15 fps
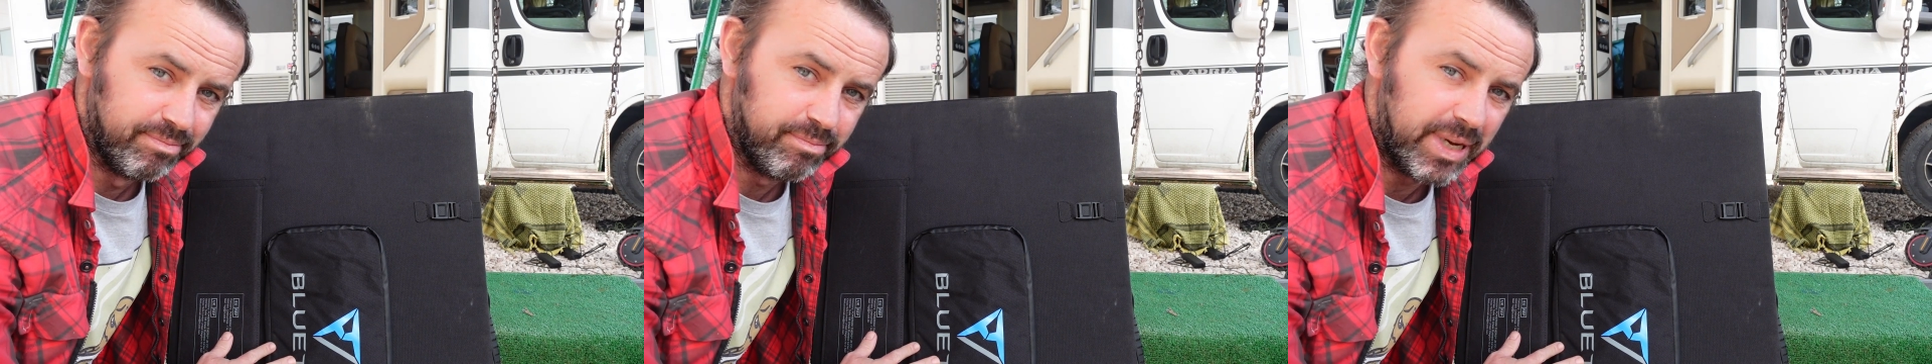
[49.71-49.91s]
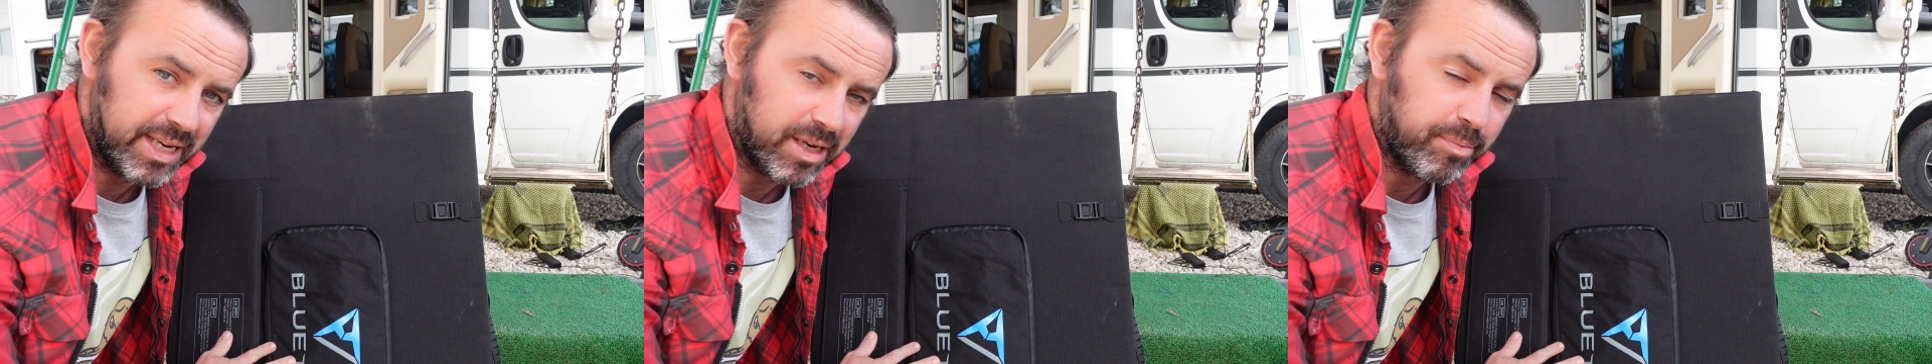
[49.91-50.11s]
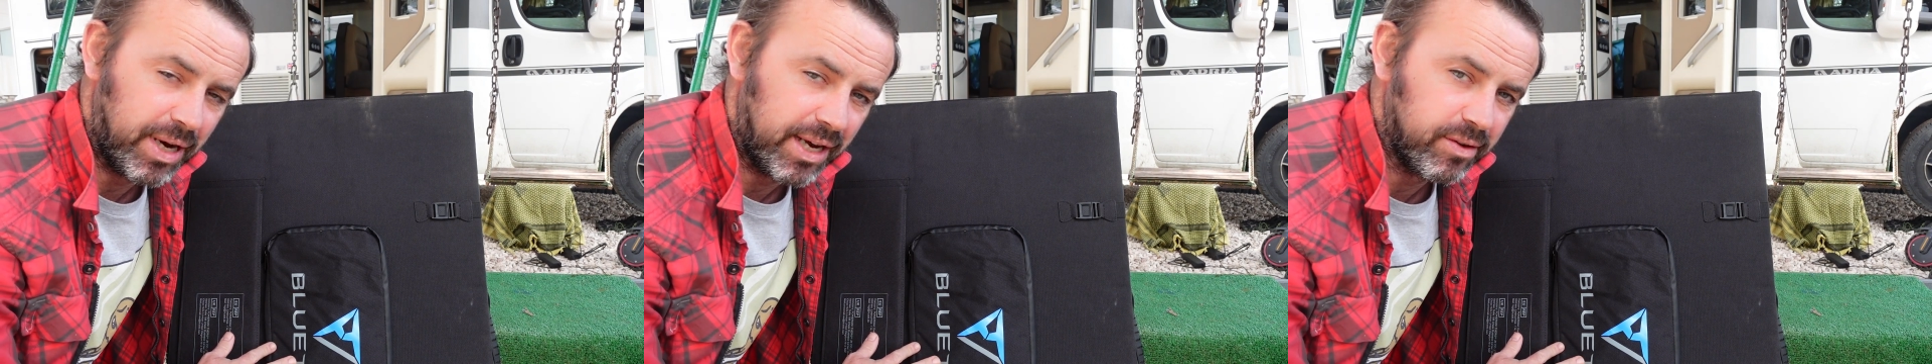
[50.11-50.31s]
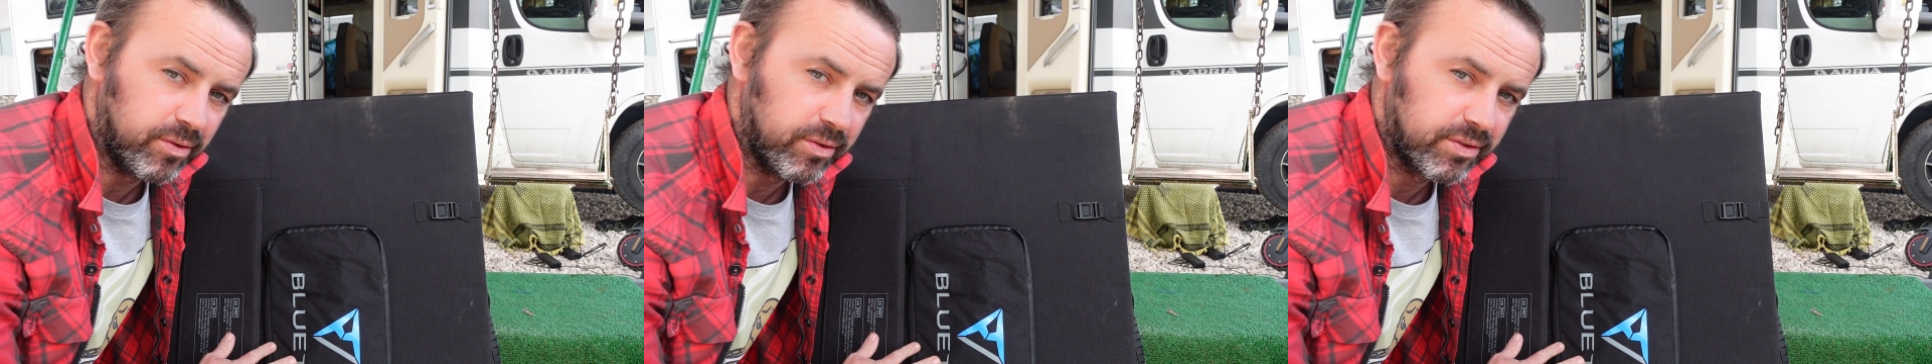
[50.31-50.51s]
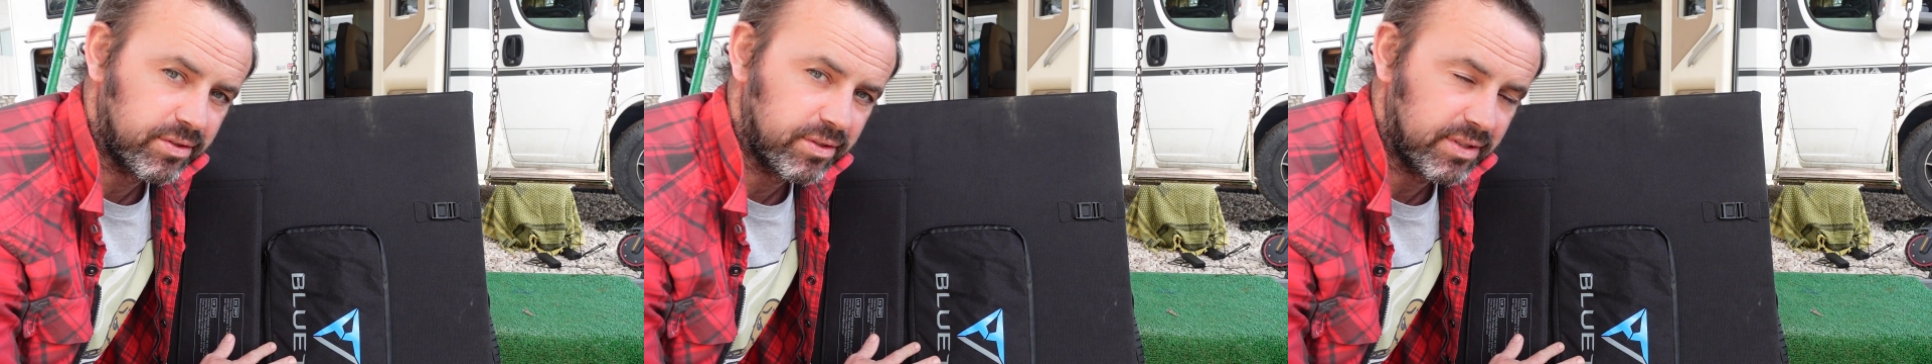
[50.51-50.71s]
bigger
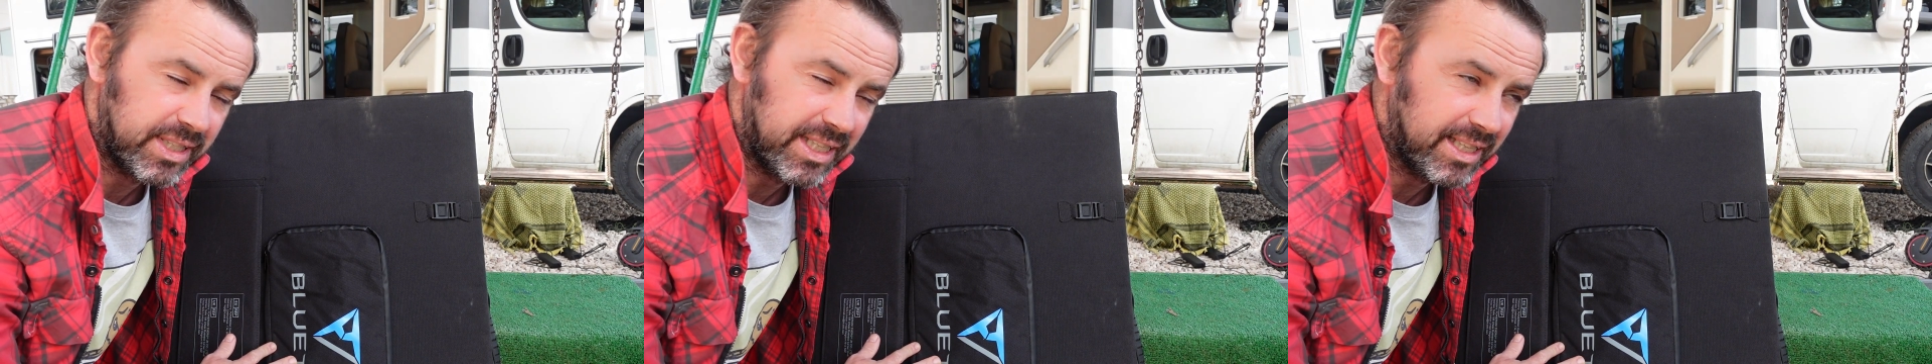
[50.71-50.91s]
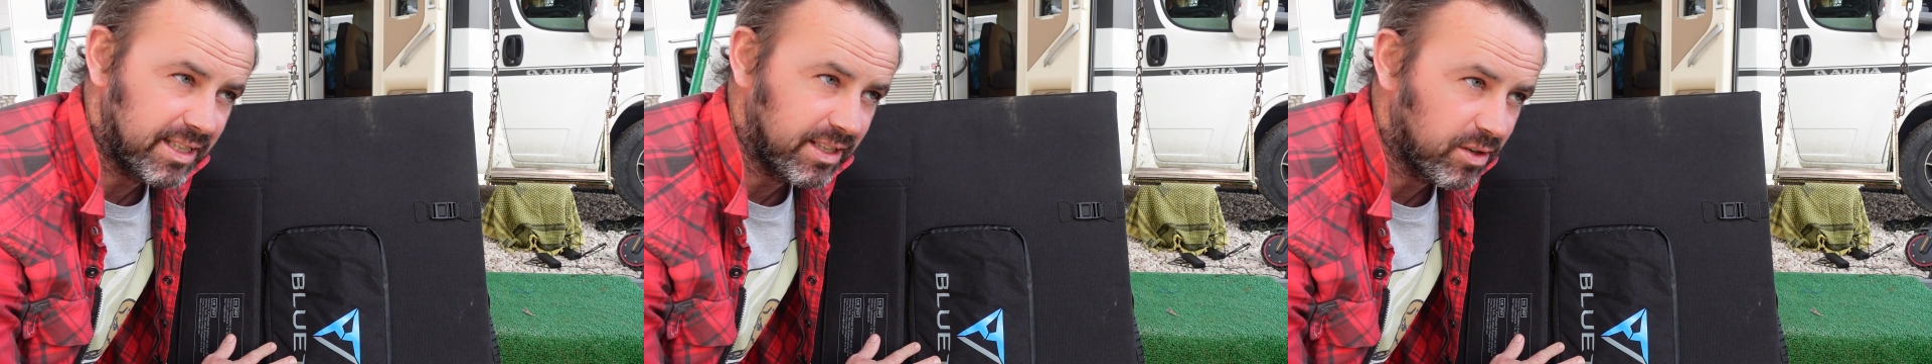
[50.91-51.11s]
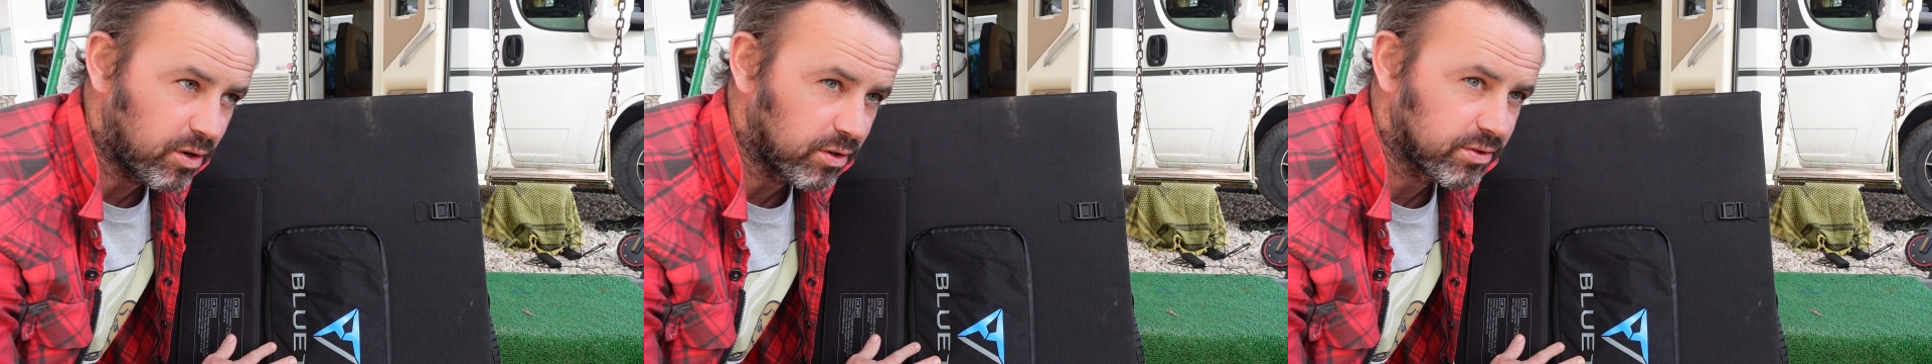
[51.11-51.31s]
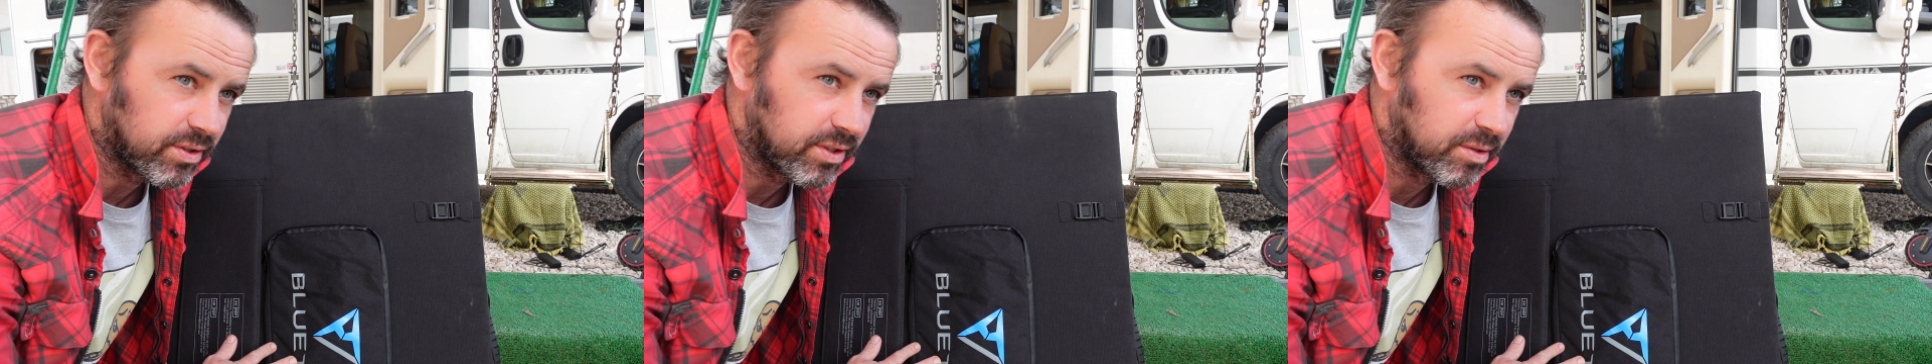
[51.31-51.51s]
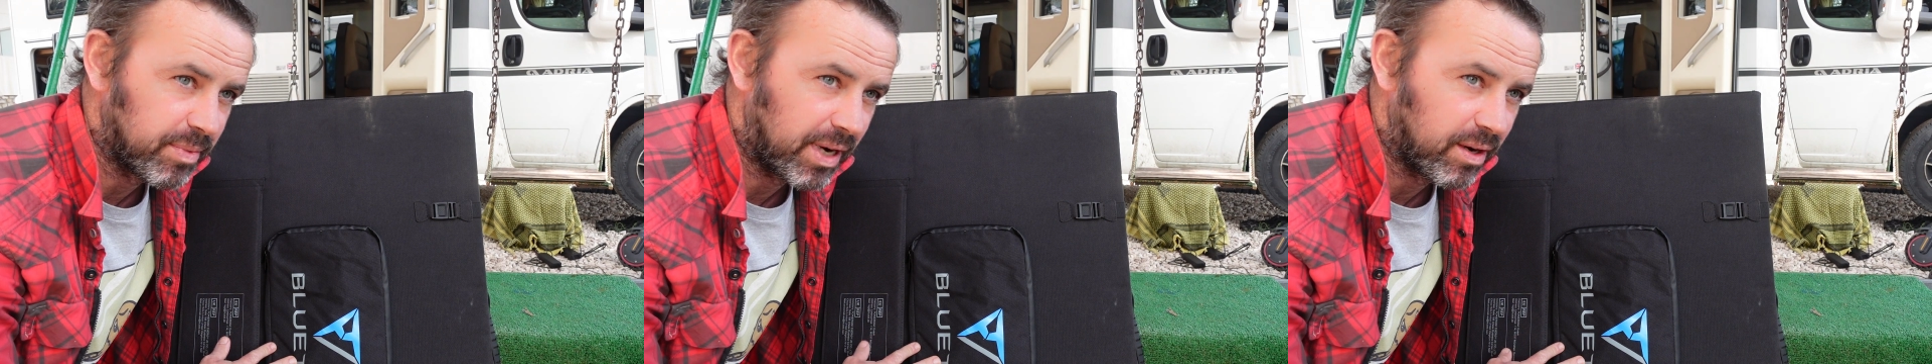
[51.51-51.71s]
panels, I think it cost
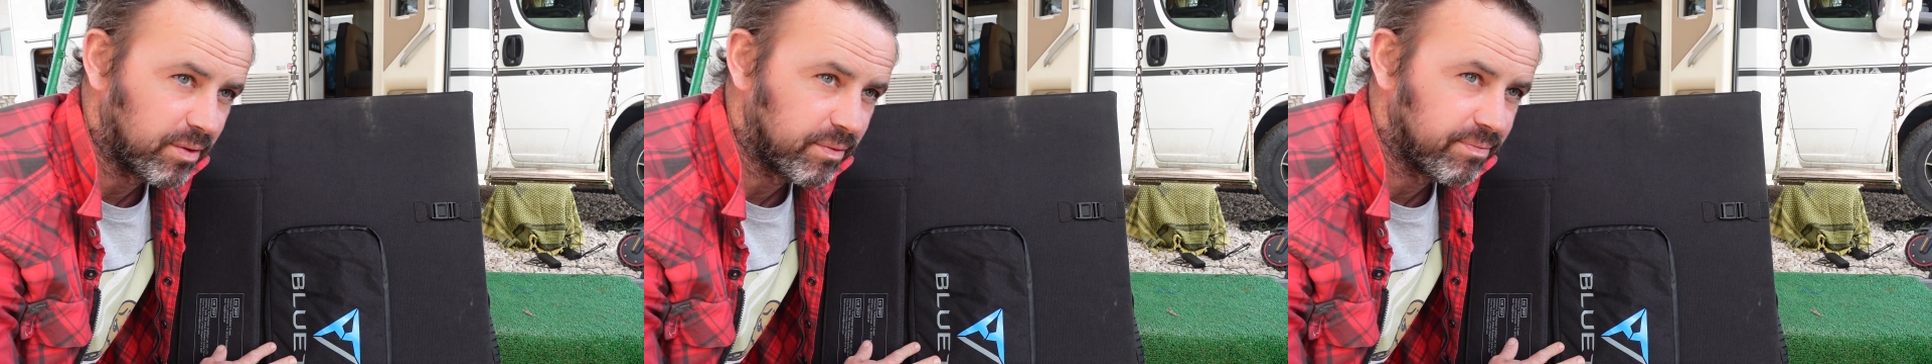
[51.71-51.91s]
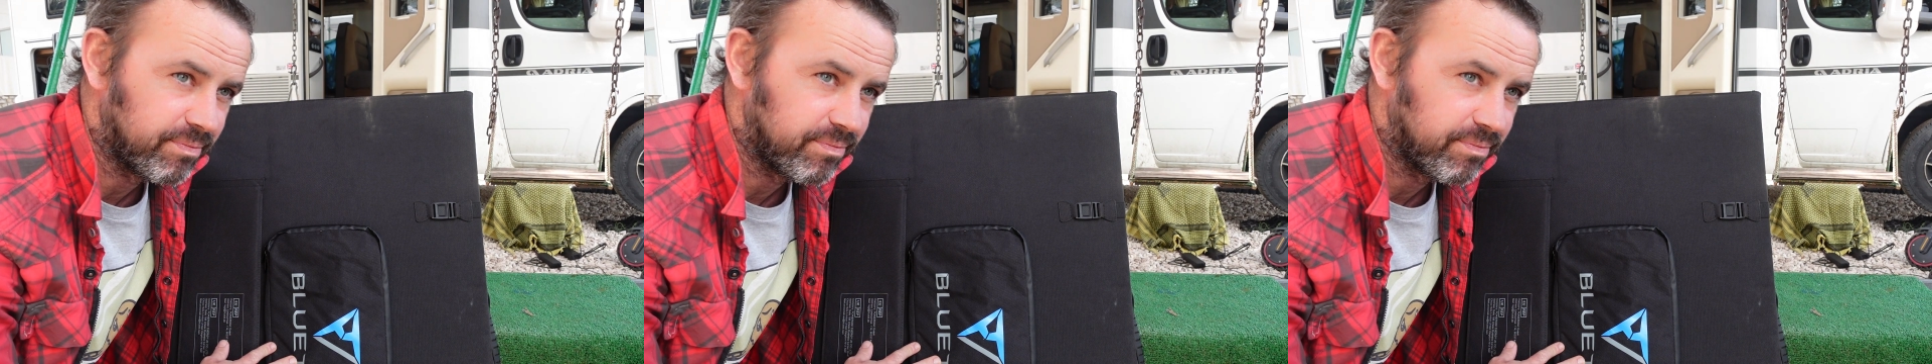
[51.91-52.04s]
us about